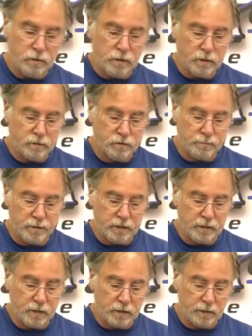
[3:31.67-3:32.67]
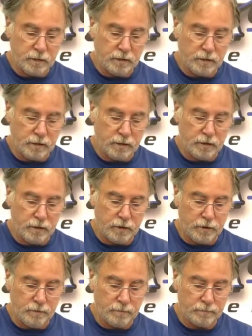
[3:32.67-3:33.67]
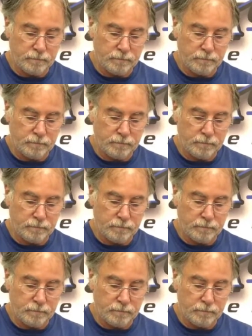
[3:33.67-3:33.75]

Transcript: Take this big nut here.